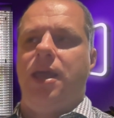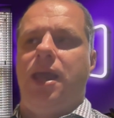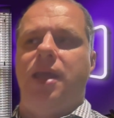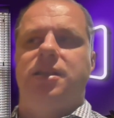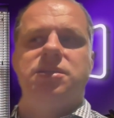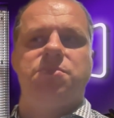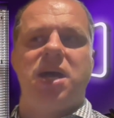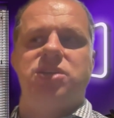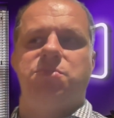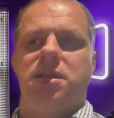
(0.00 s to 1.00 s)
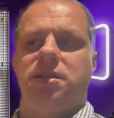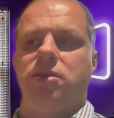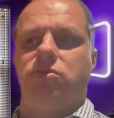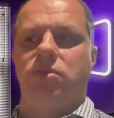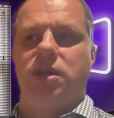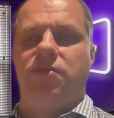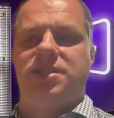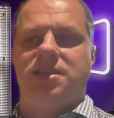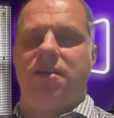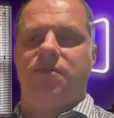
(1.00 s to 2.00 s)
it is much better to give
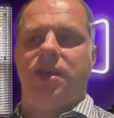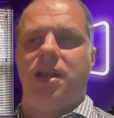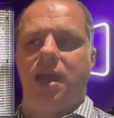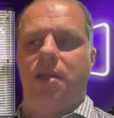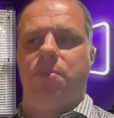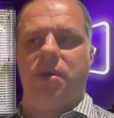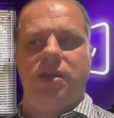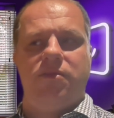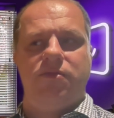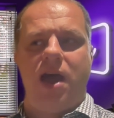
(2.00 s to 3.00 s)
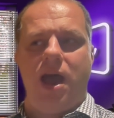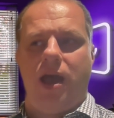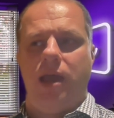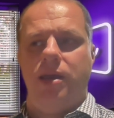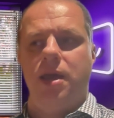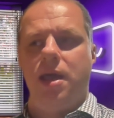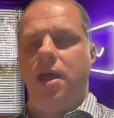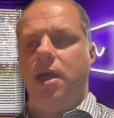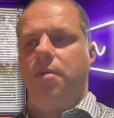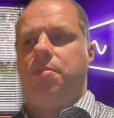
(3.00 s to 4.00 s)
something like predefined
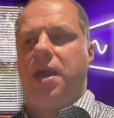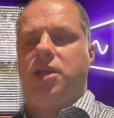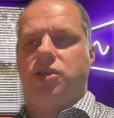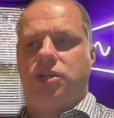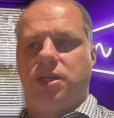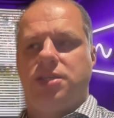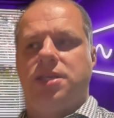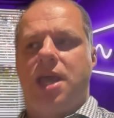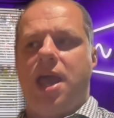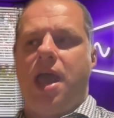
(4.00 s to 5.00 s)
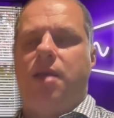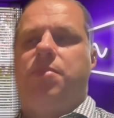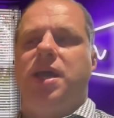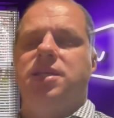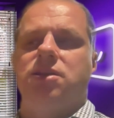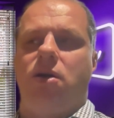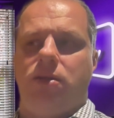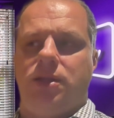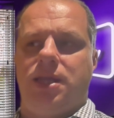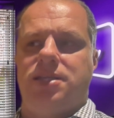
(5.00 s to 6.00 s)
packages, and based
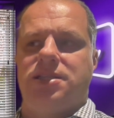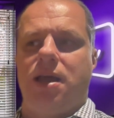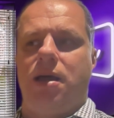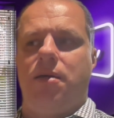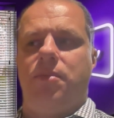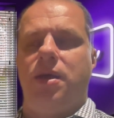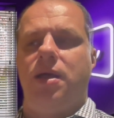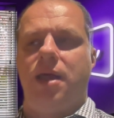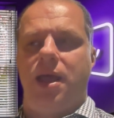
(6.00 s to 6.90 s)
on some